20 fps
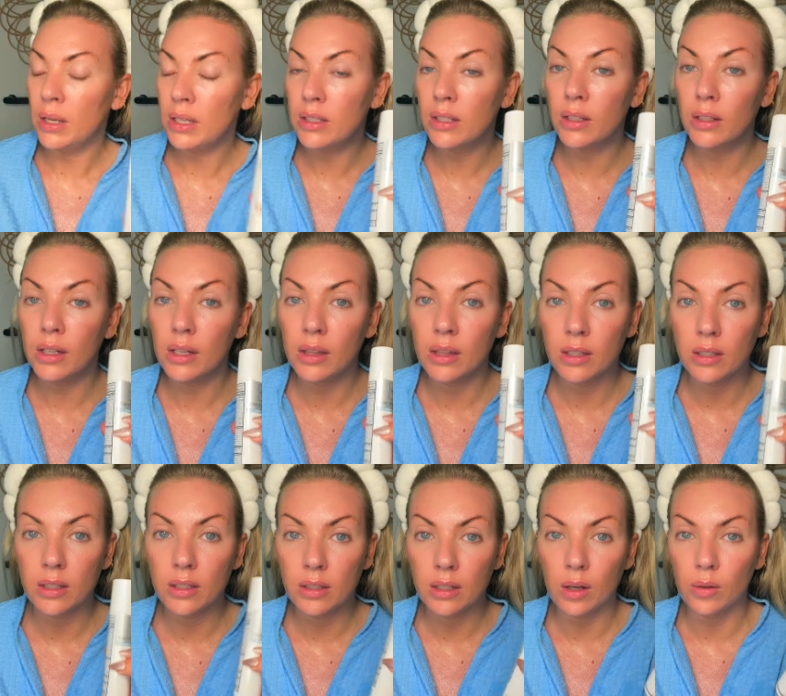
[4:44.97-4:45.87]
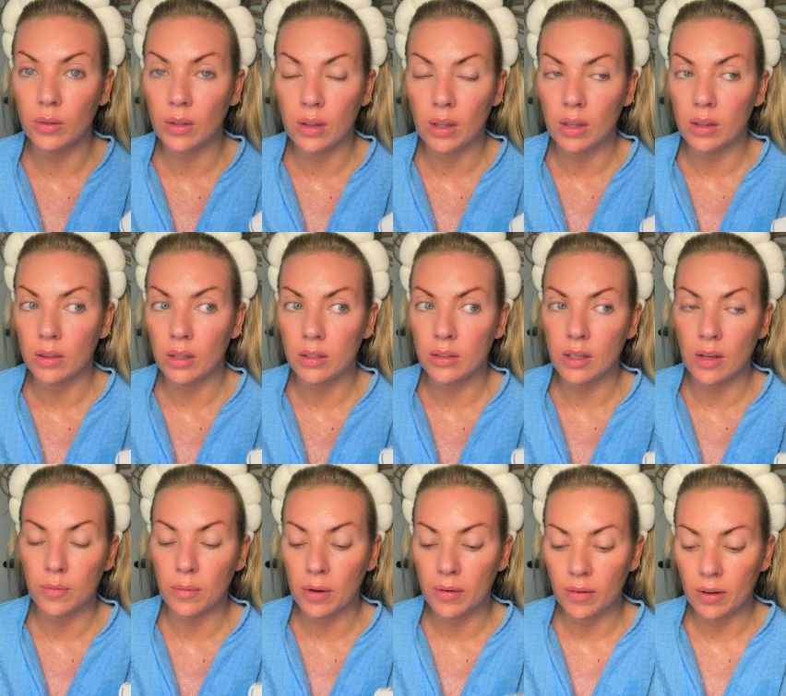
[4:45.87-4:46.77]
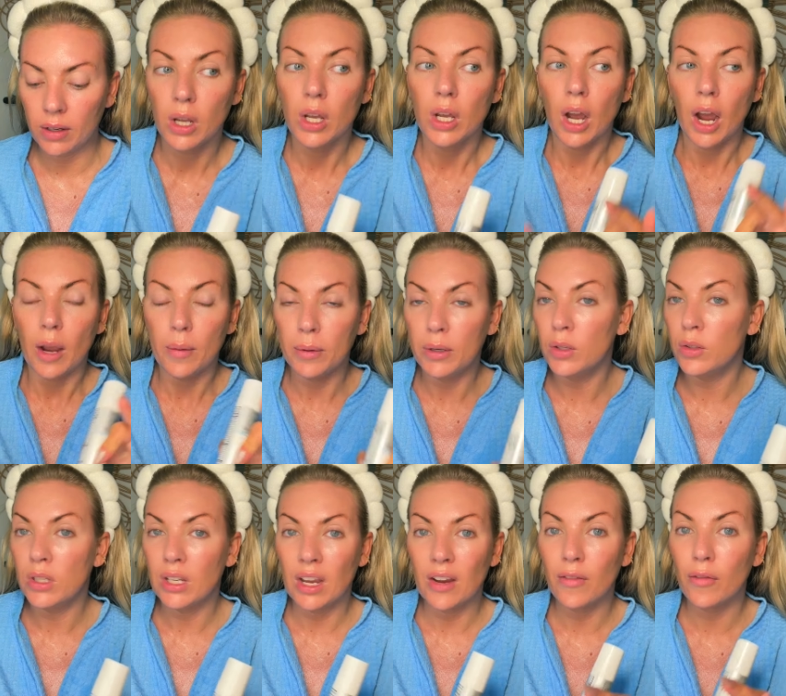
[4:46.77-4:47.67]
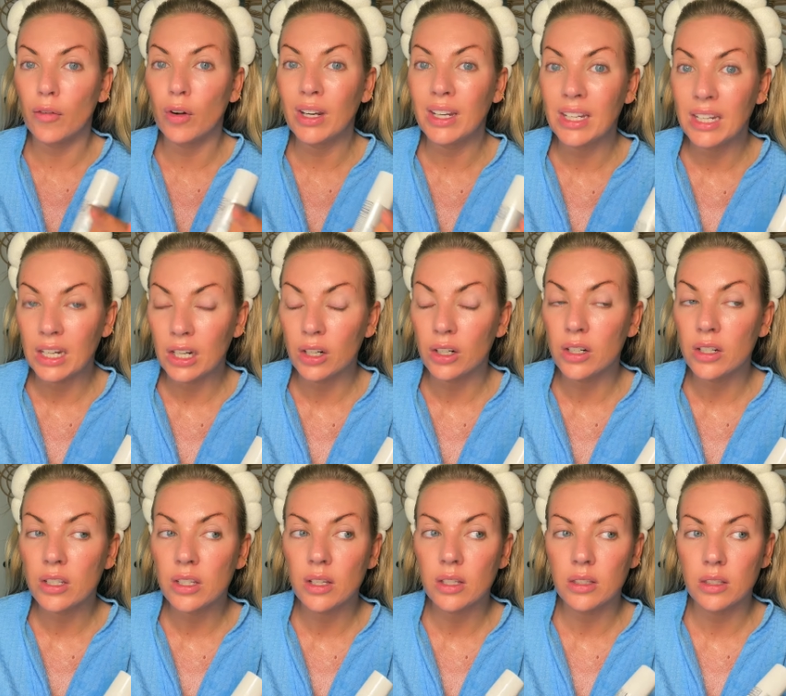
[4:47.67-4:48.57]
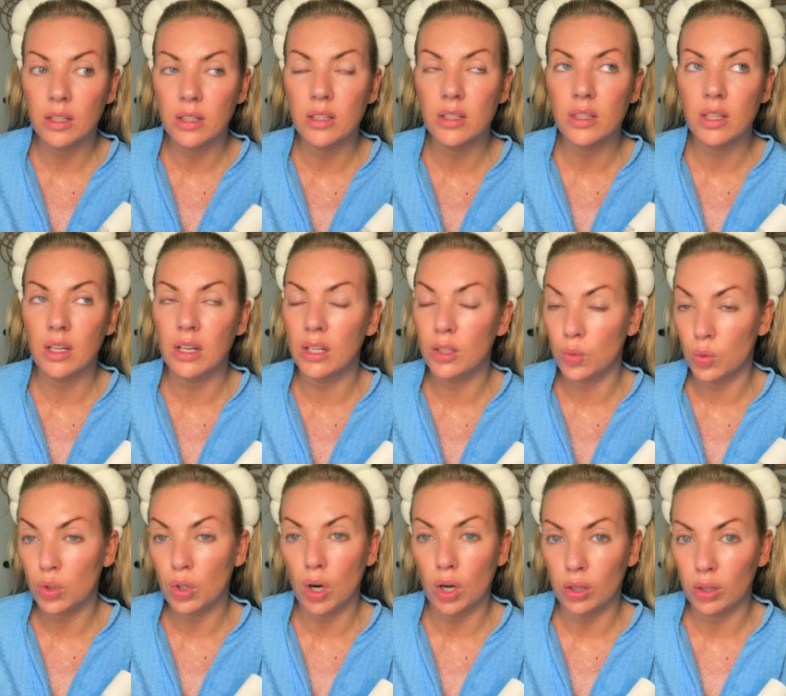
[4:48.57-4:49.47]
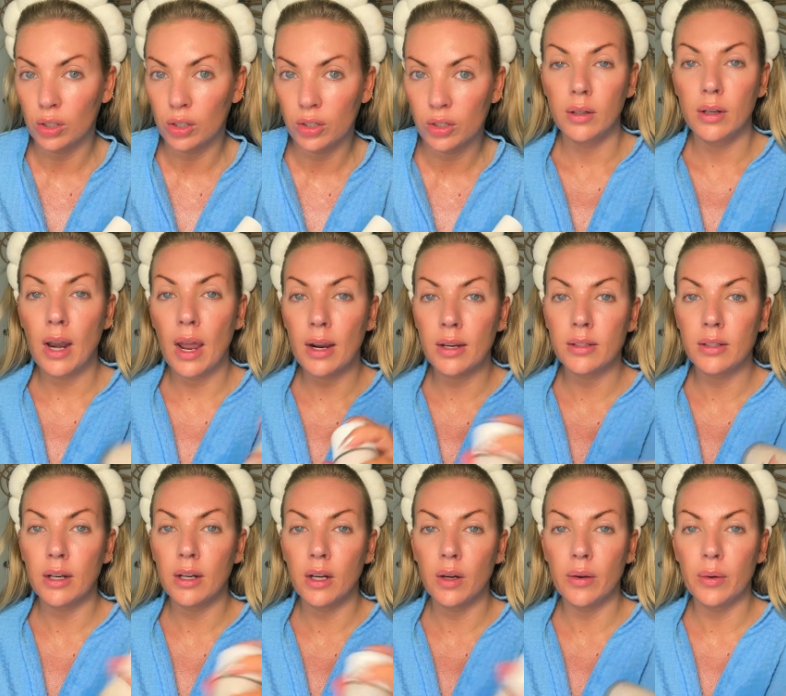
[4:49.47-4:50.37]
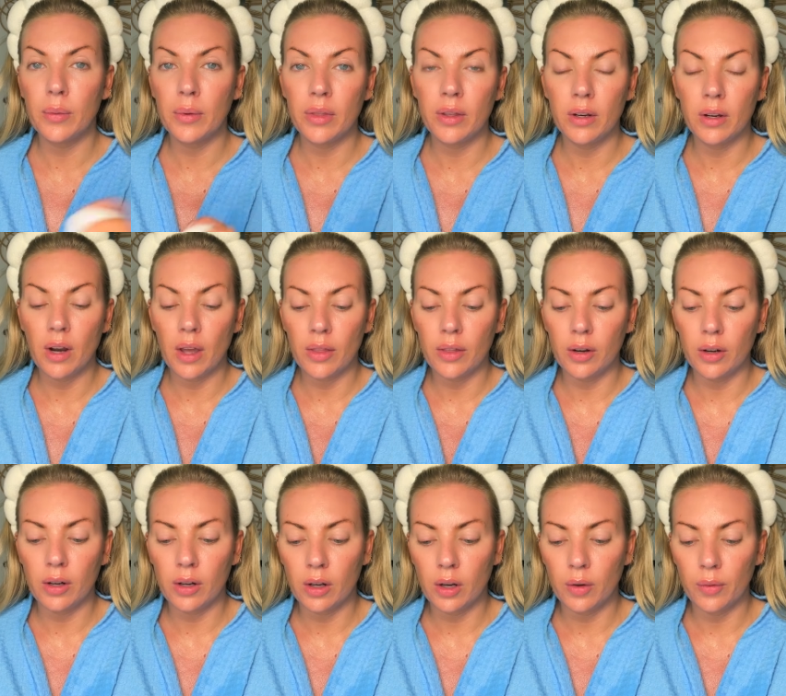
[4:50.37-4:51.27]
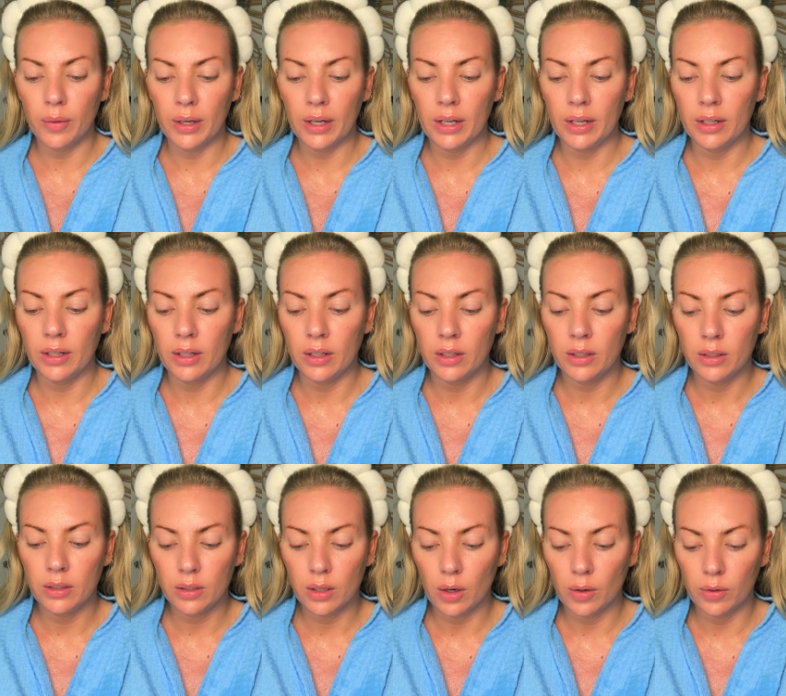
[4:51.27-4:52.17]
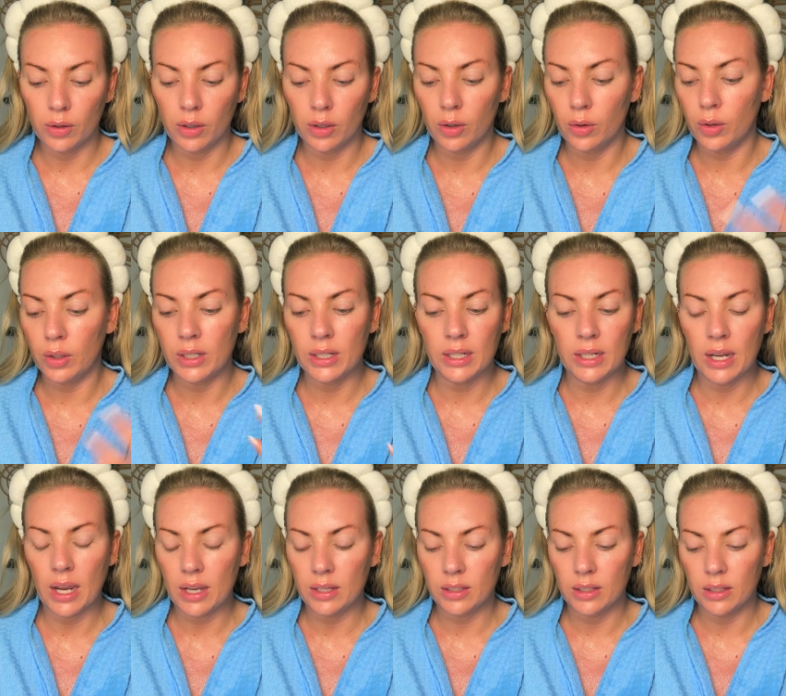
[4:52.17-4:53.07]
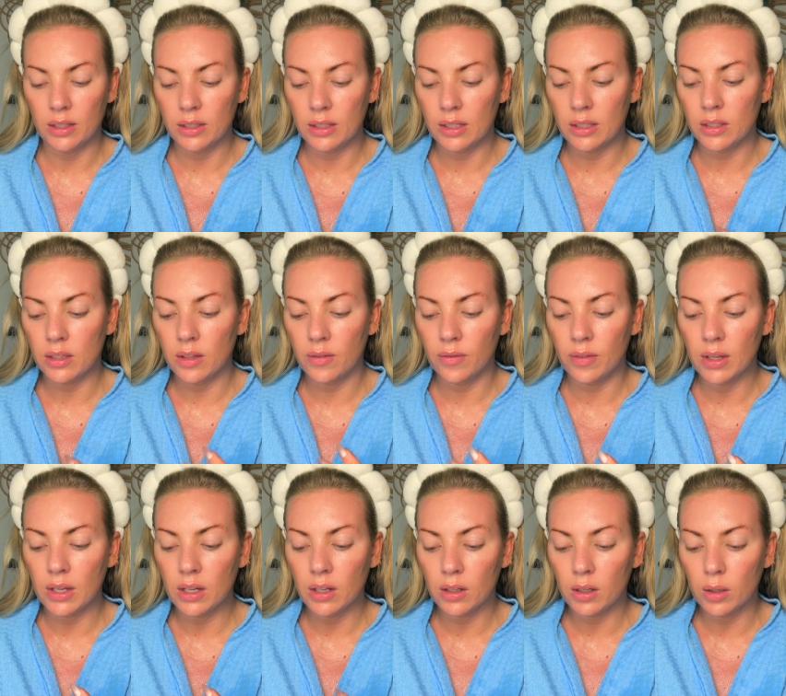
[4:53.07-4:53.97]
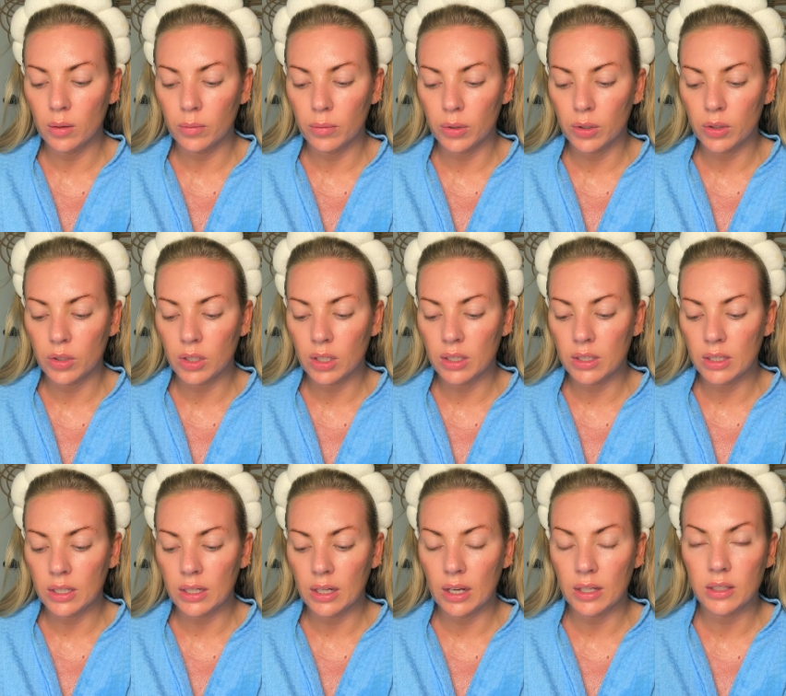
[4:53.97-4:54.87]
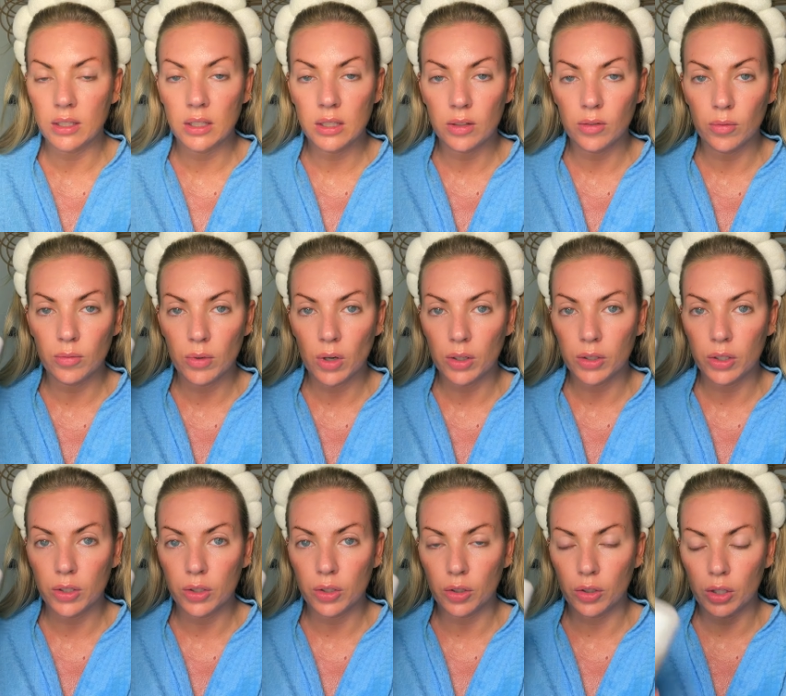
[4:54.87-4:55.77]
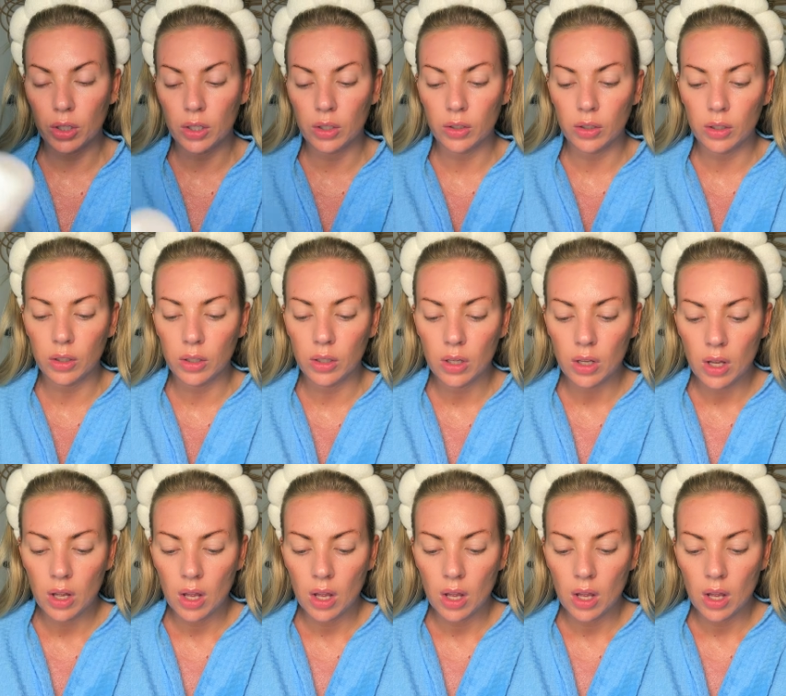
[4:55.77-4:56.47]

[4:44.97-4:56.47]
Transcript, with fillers: Basically, this is the only thing that saved my face. I've been using it for years, since the kids were toddlers. Next, I go in with another Korean toner or tea essence. It's the Vegan Kombucha Tea Essence from Doctor Ceuracle.